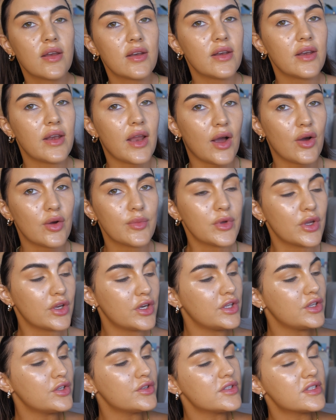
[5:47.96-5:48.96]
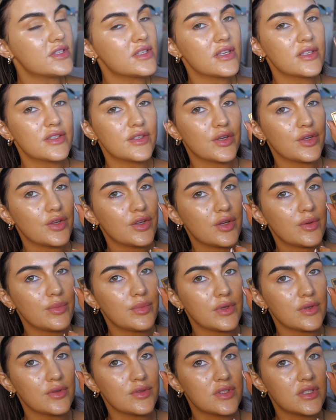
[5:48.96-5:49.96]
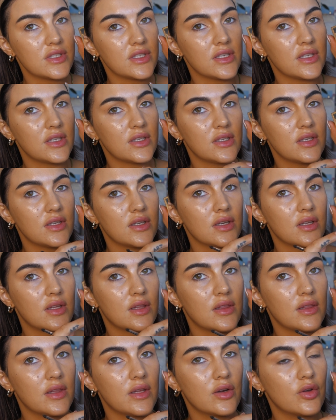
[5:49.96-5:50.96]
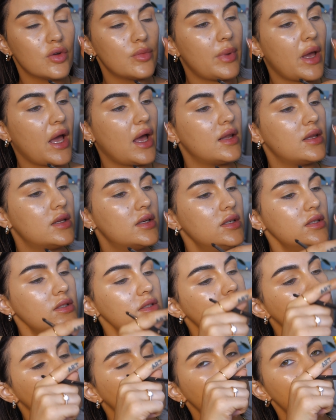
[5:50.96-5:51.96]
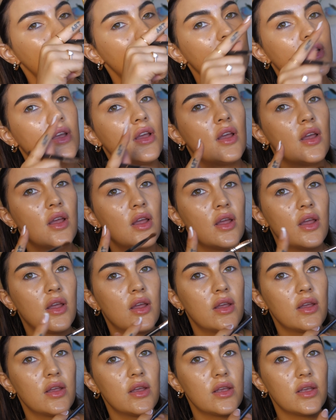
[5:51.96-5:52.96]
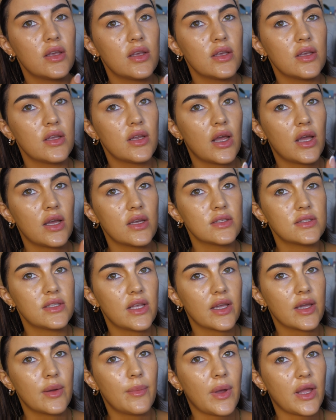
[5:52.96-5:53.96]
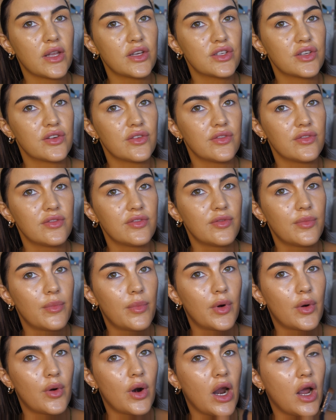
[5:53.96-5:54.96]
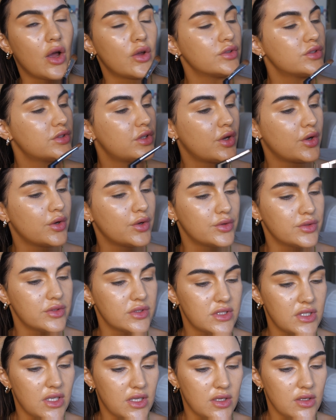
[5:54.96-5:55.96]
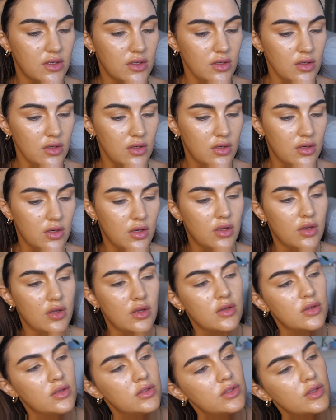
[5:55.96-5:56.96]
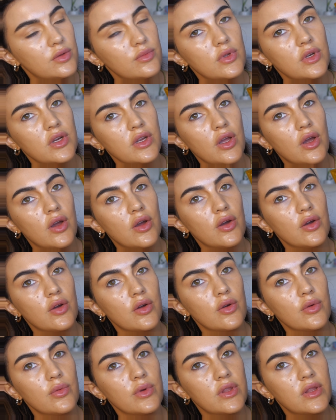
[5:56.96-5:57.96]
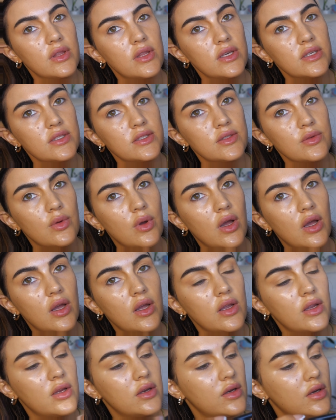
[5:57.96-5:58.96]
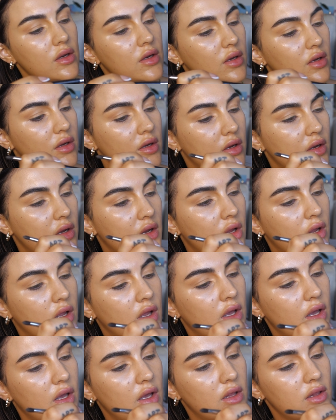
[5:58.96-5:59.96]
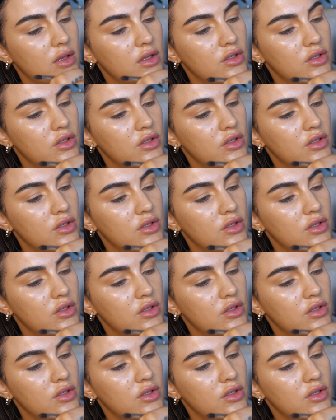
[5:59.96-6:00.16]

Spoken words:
Now I'm gonna use this Huda Beauty little palette. It has like a bunch of brown tones in. I'm gonna go with this one and